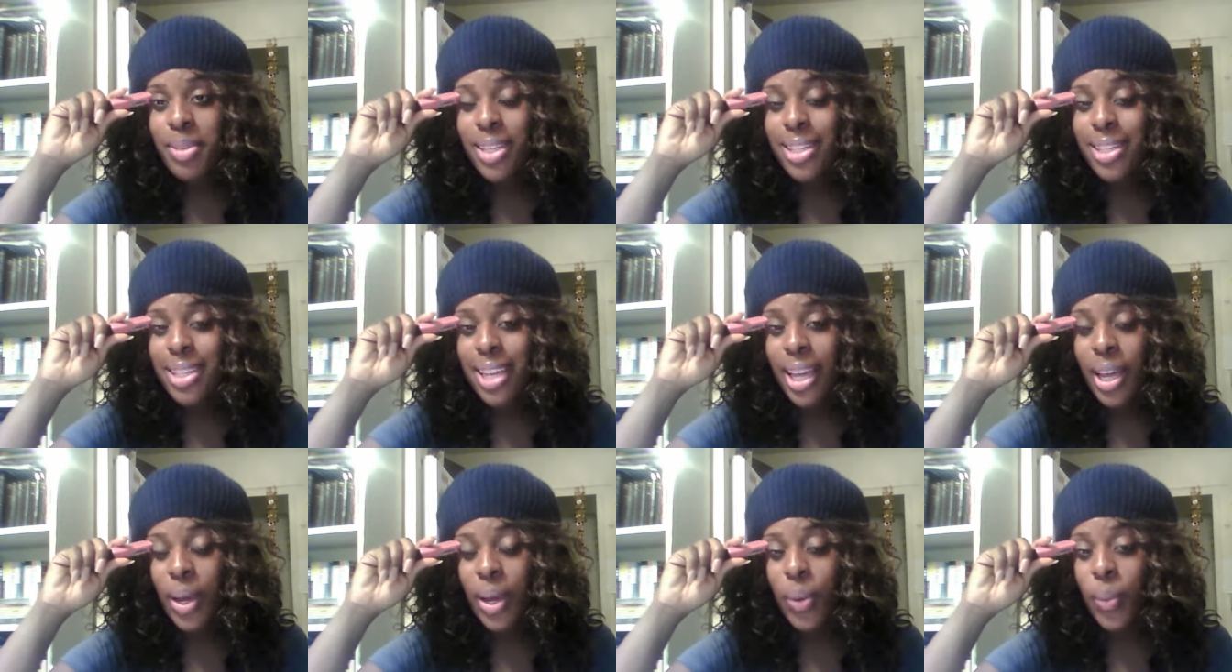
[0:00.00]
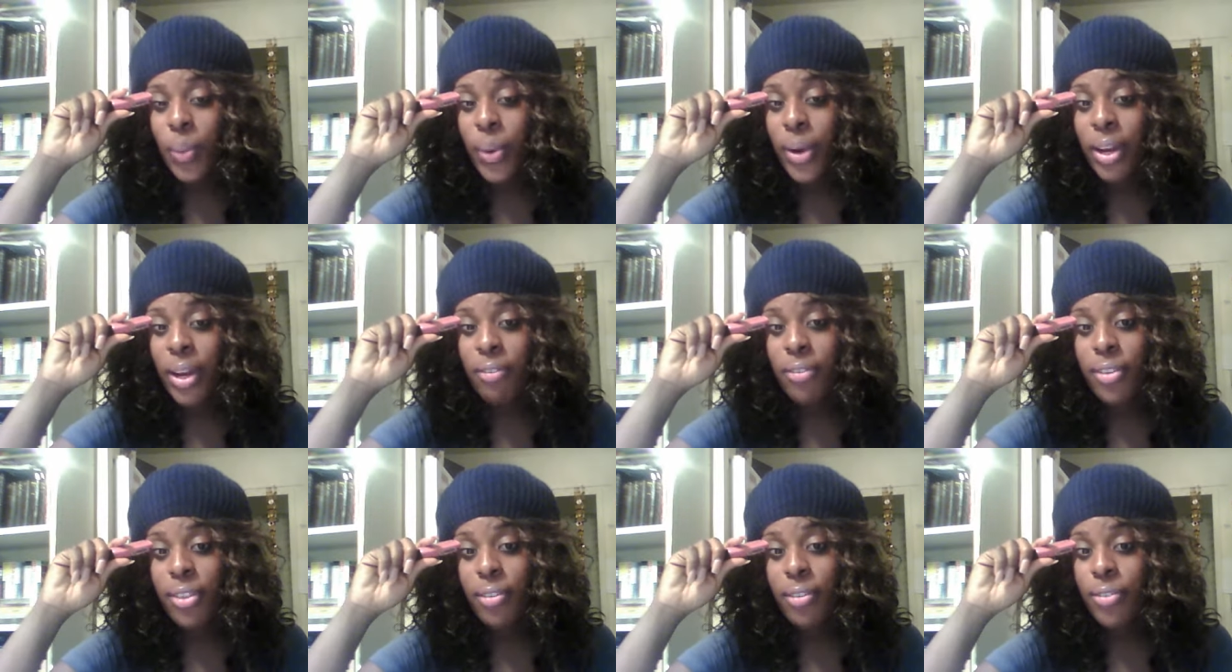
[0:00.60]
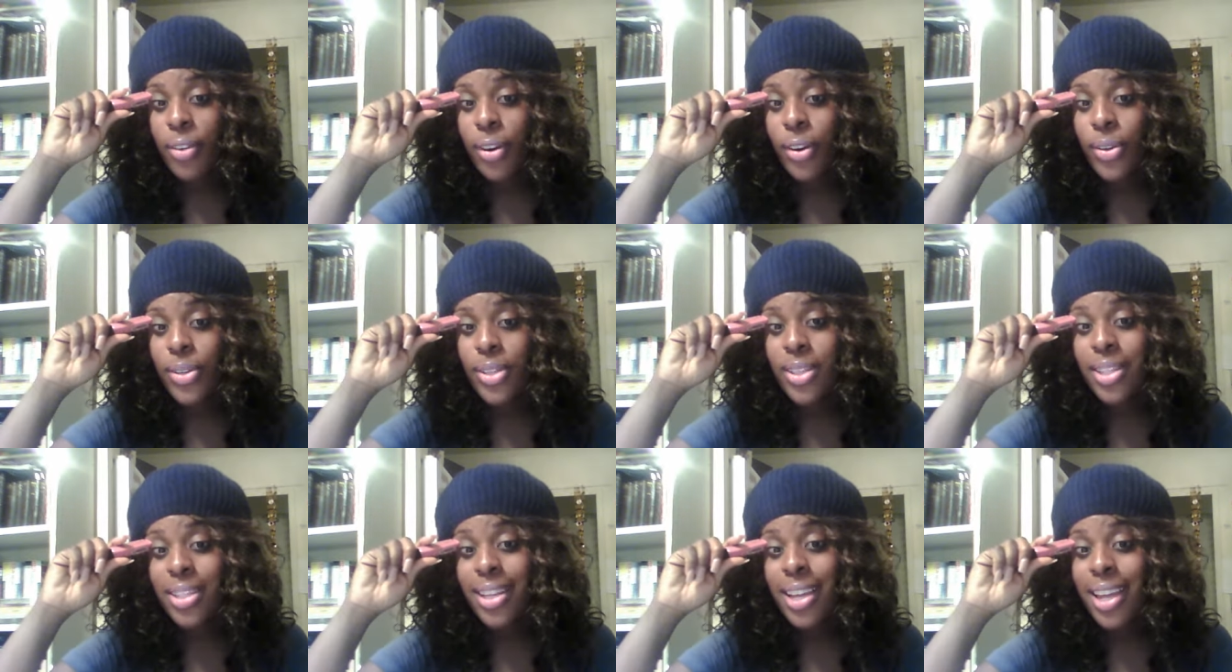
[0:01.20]
is like wearing it for the
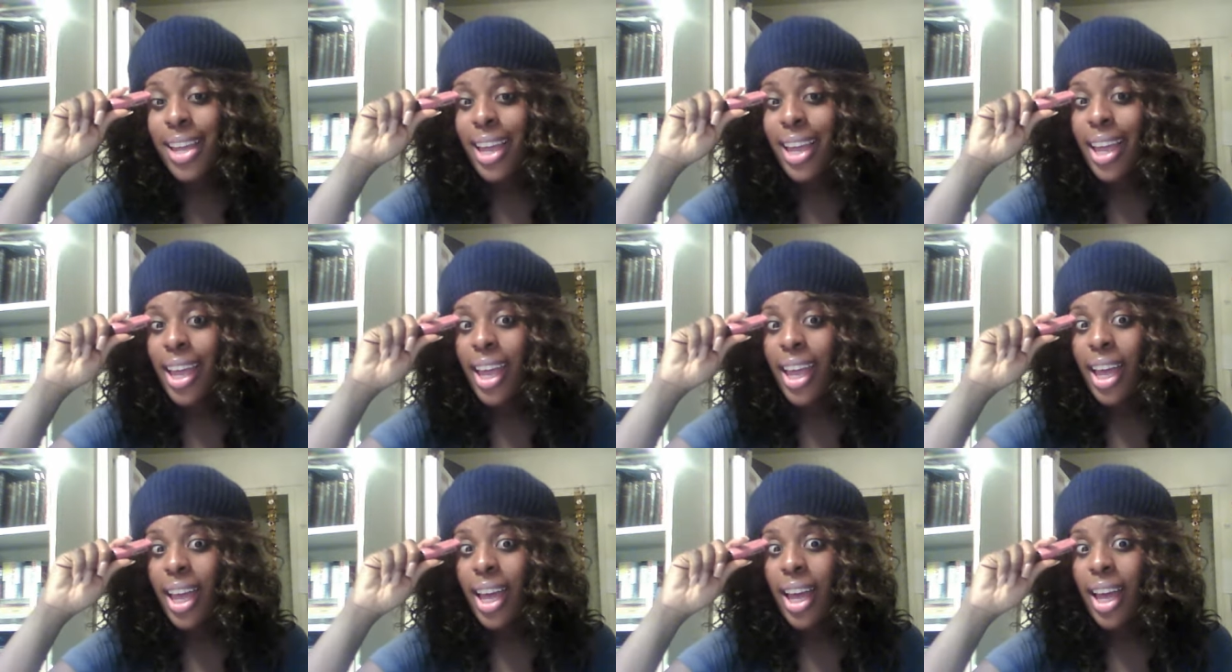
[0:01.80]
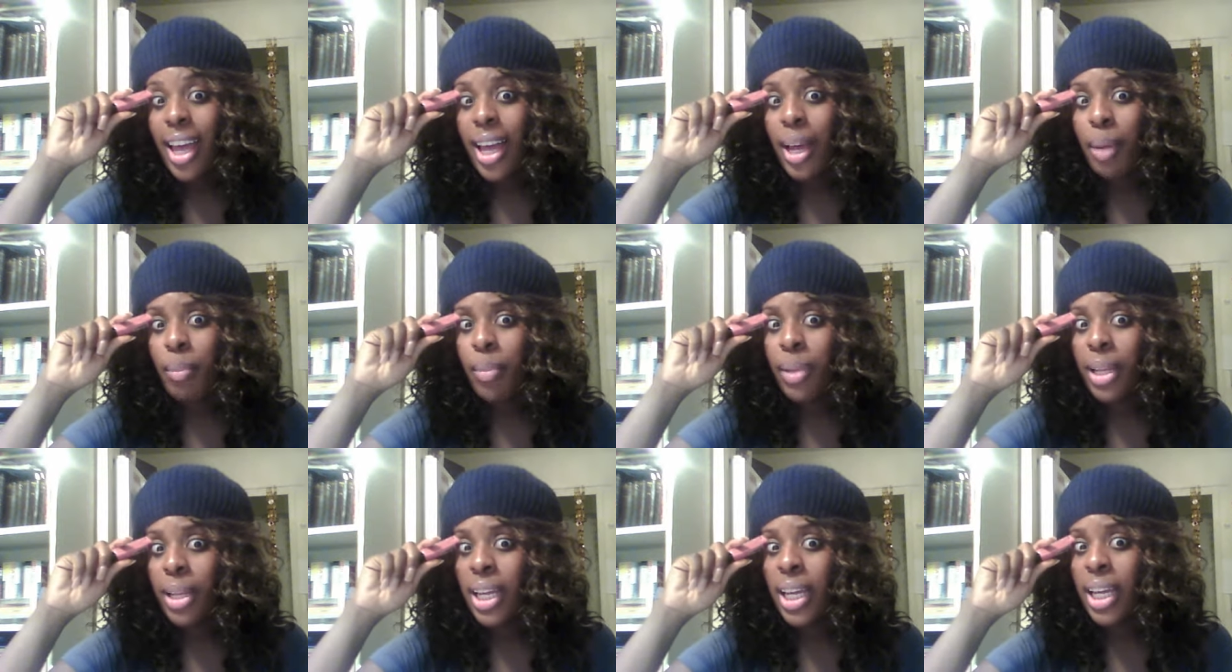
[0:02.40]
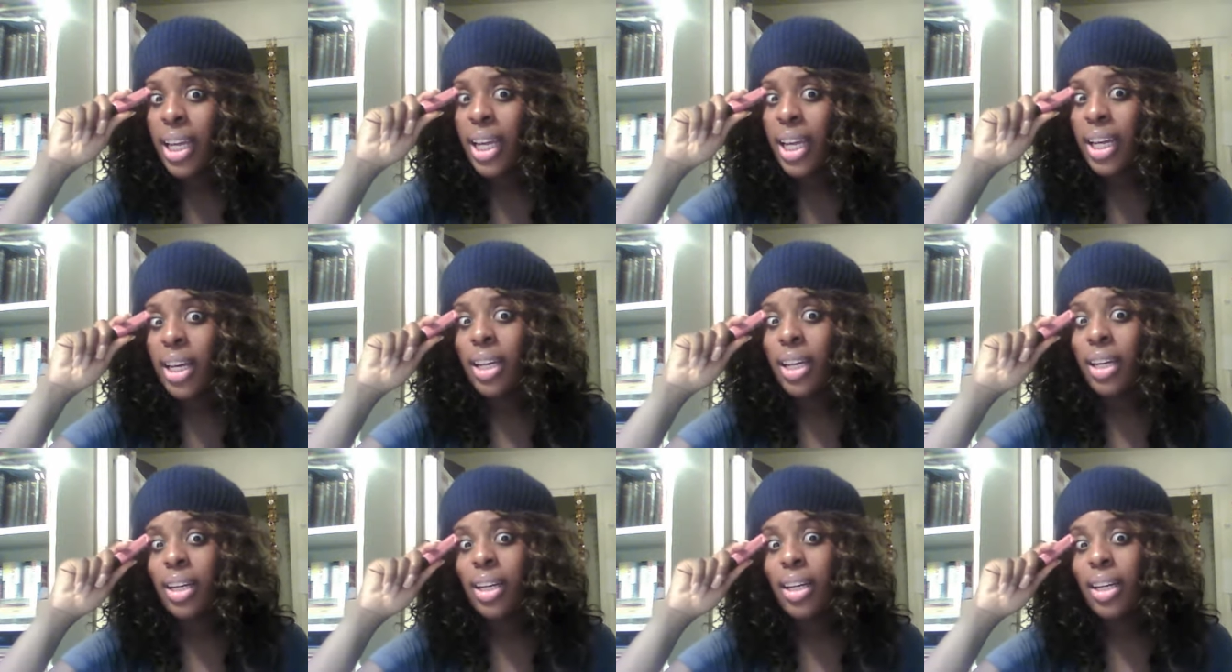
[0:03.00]
first. I'm like,
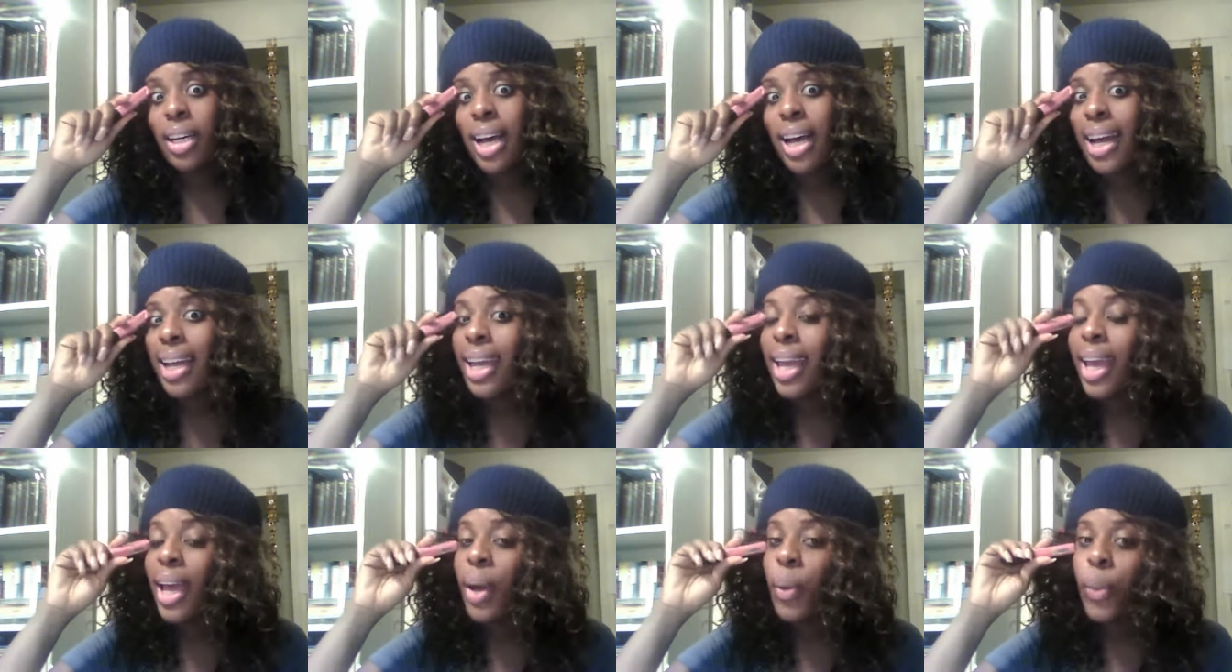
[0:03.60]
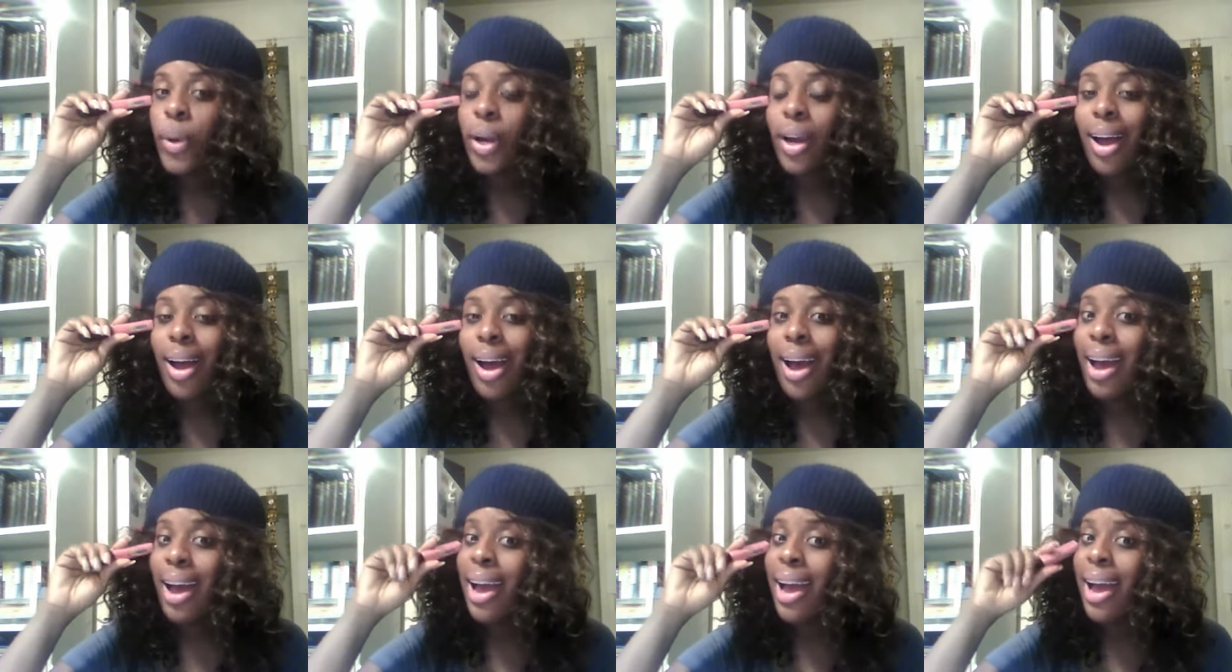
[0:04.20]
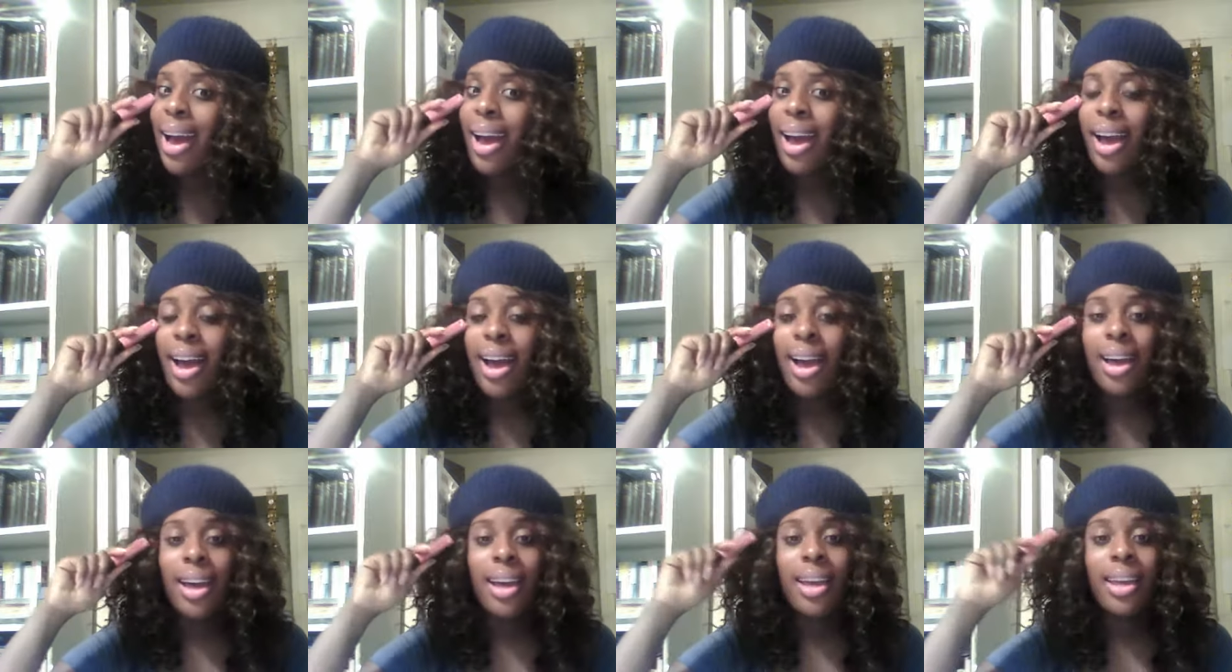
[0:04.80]
uh, I can't wear high, high,
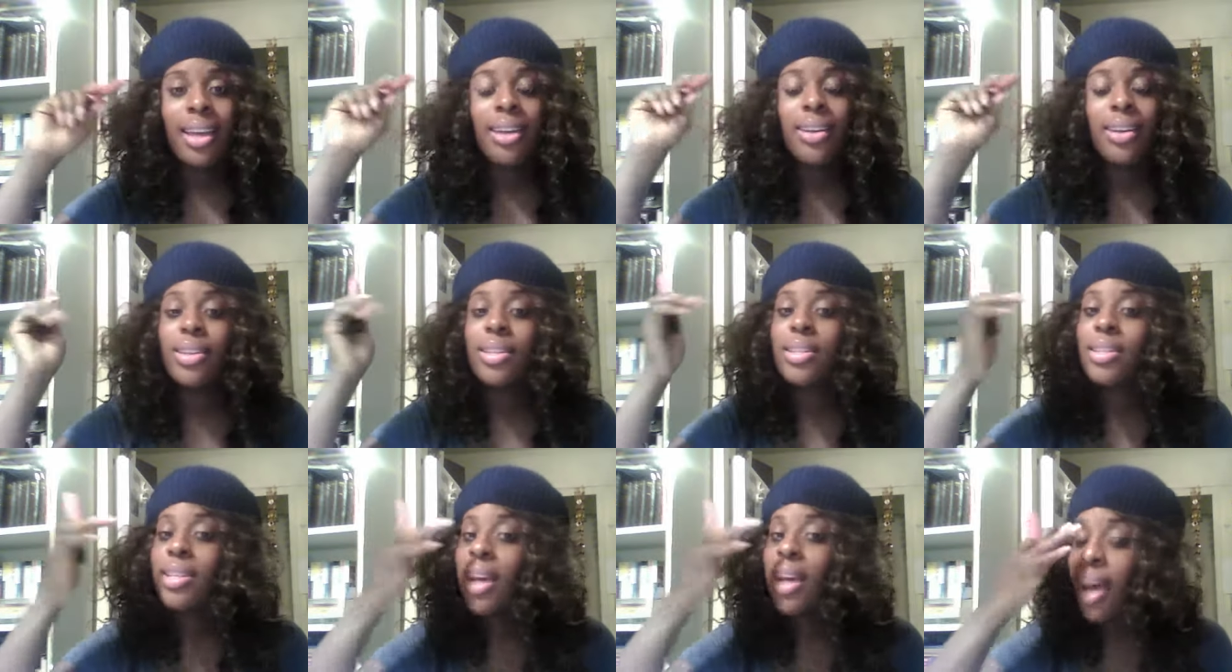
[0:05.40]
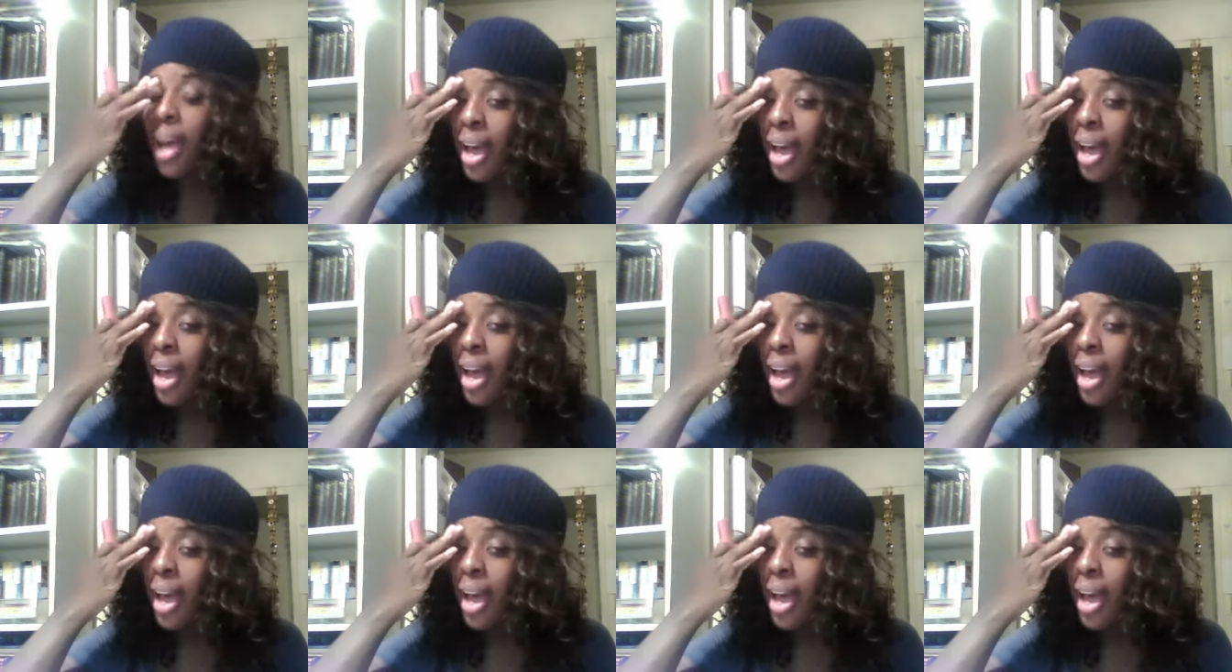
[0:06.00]
high, high heels.